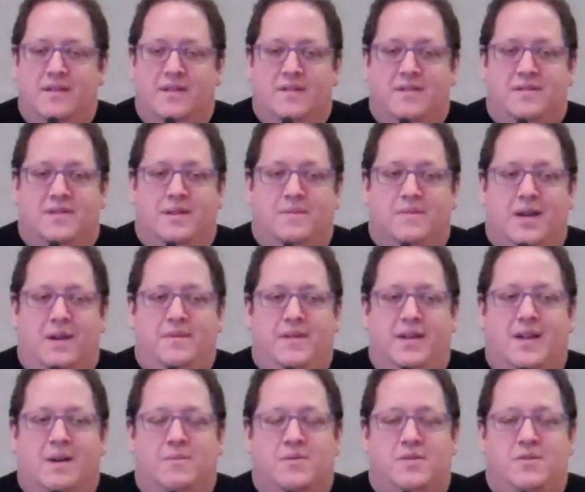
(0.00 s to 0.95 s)
Sometimes
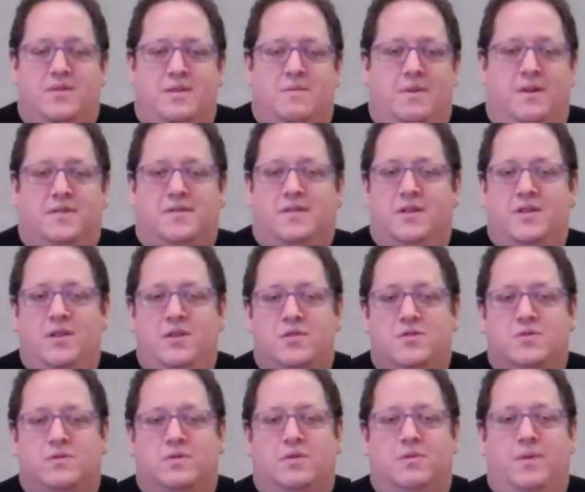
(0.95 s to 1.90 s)
they come true in the most
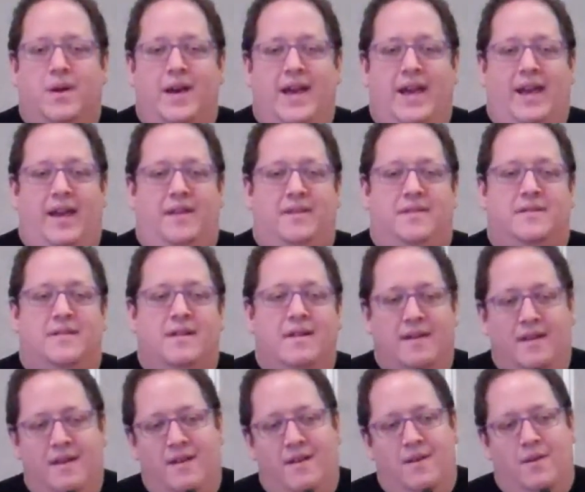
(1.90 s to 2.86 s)
unusual ways.
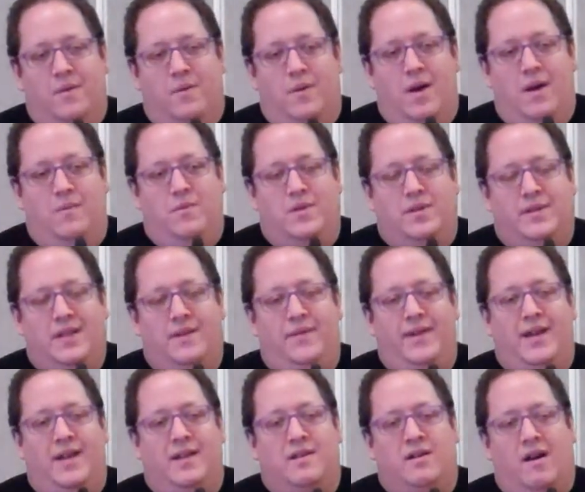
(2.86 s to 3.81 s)
And we're
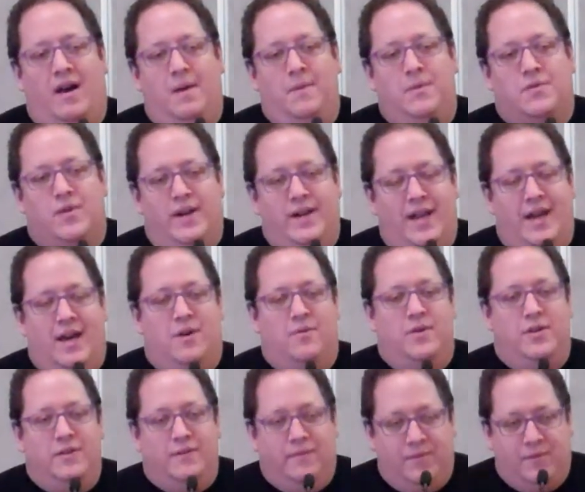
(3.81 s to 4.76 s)
living in times right now
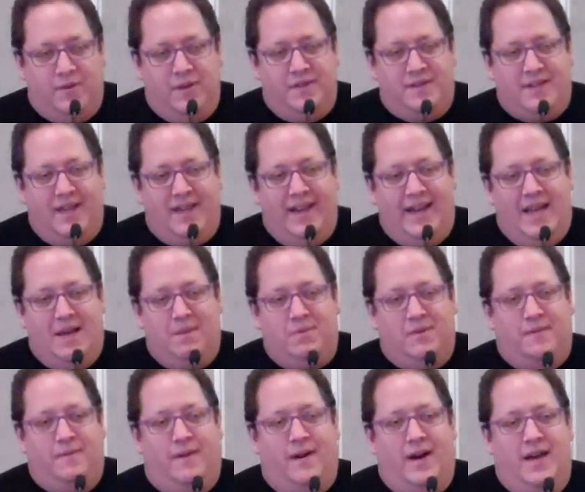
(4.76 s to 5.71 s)
where your voice can get
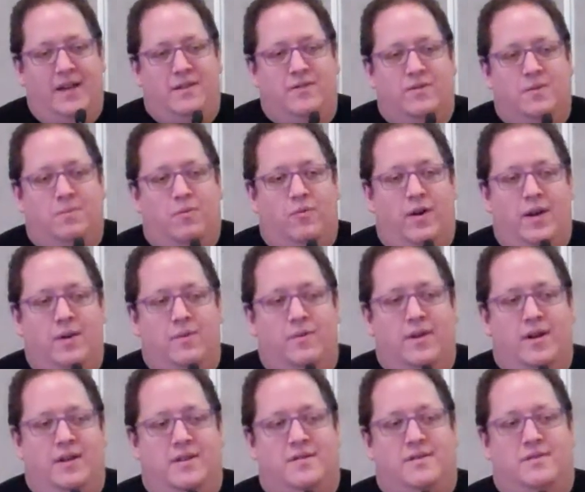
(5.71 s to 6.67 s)
amplified to a point
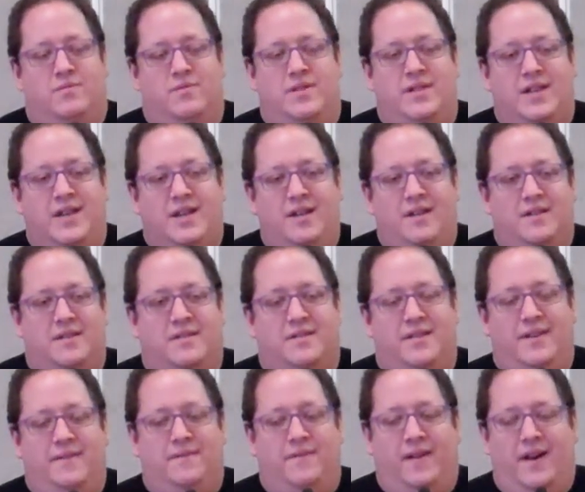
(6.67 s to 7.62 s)
where it's
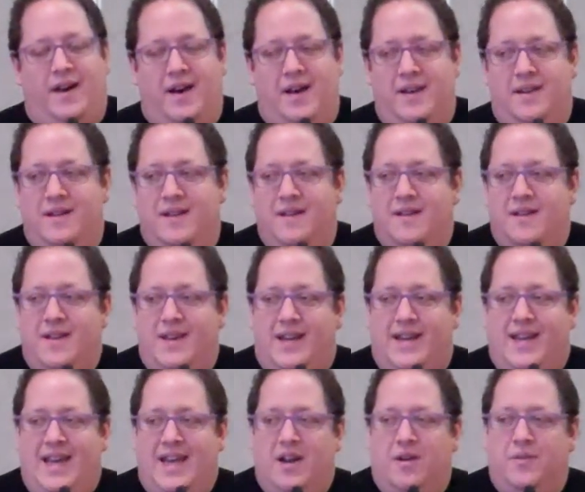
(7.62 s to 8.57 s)
ridiculously fun.
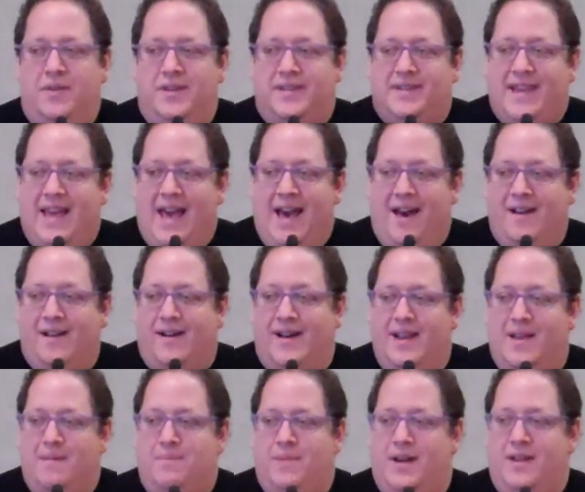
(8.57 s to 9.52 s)
You can't always count
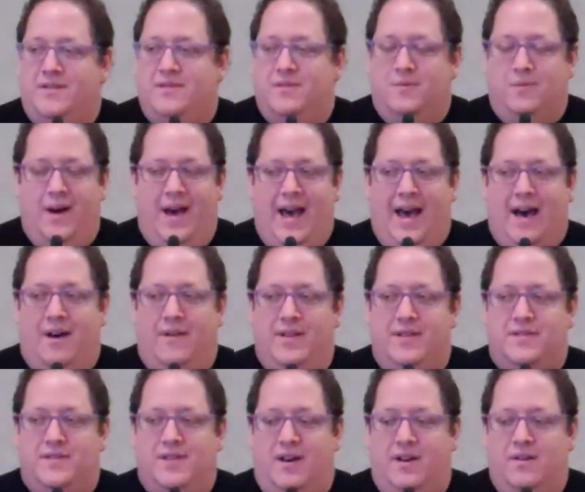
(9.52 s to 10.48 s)
on it, but it's a wow.
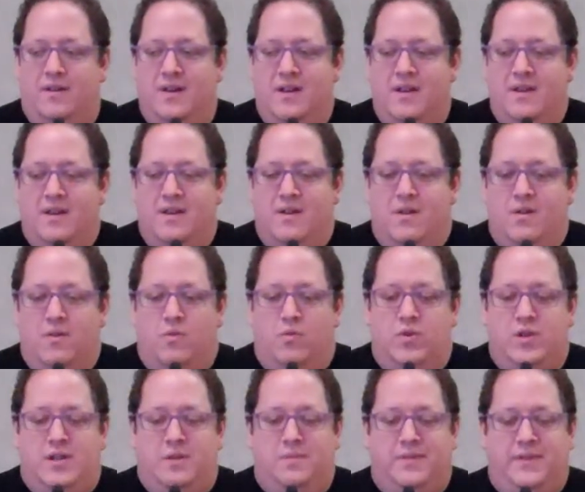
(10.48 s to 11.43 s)
And so,
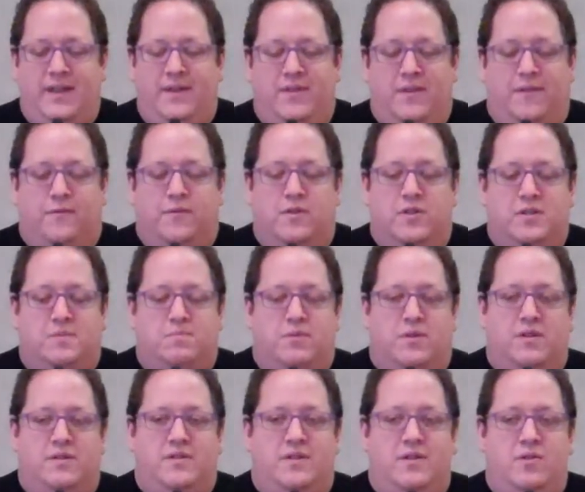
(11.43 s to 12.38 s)
would you believe the first
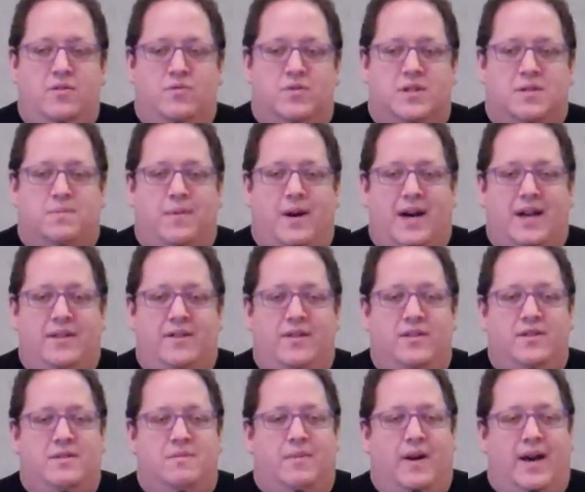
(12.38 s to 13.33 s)
person who
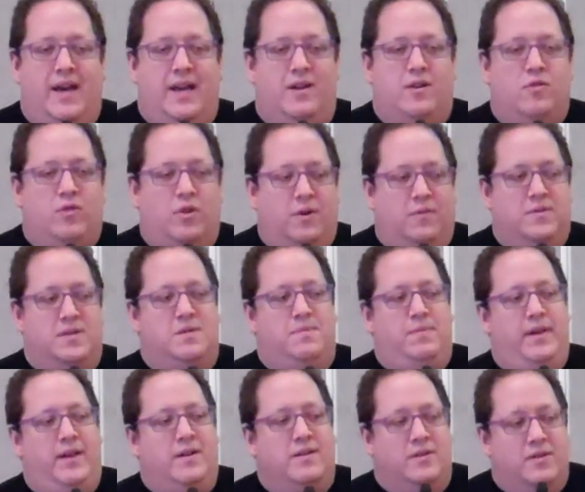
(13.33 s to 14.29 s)
responded to my call for
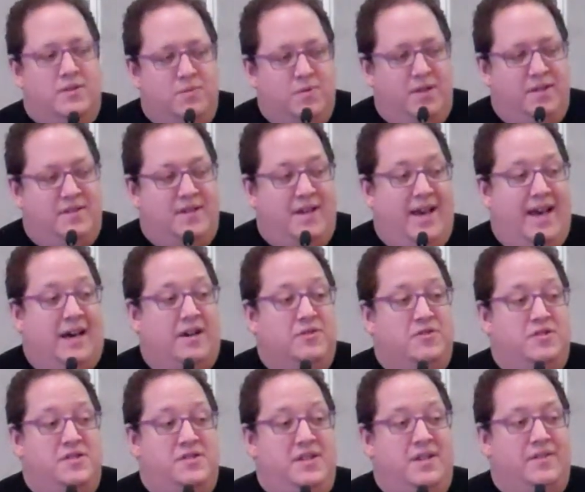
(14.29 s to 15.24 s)
speakers was Al
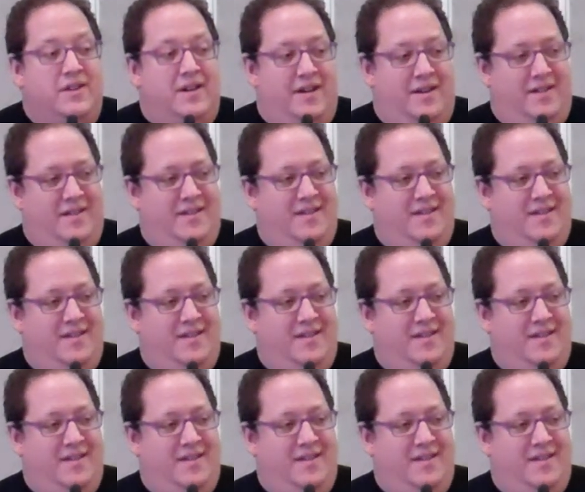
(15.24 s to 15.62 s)
Jazeera?